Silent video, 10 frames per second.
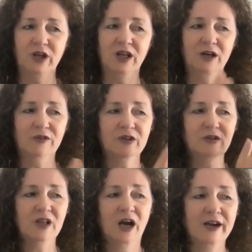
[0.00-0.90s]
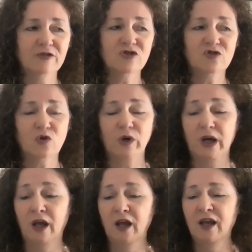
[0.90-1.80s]
it out there, the Irish
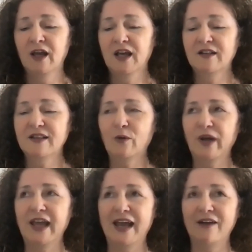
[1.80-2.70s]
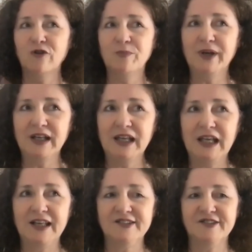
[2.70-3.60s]
story, and that way everybody
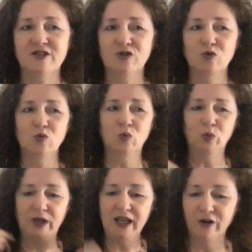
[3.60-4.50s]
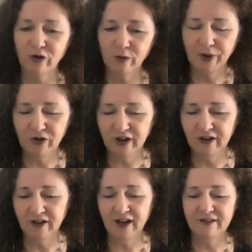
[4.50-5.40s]
gets to hear about
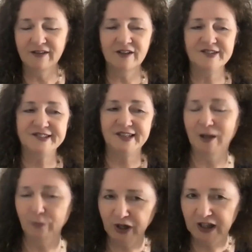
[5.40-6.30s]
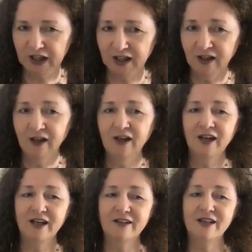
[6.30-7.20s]
it and then celebrate it.
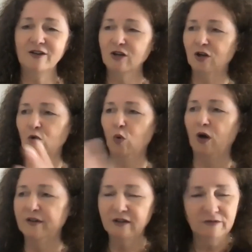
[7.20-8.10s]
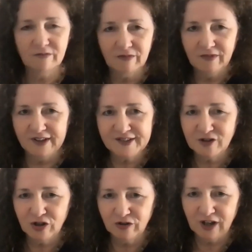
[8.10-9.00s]
And then you can go on and listen
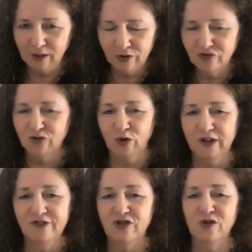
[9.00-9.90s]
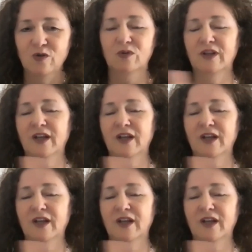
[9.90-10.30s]
to your neighbors' stories too. Like,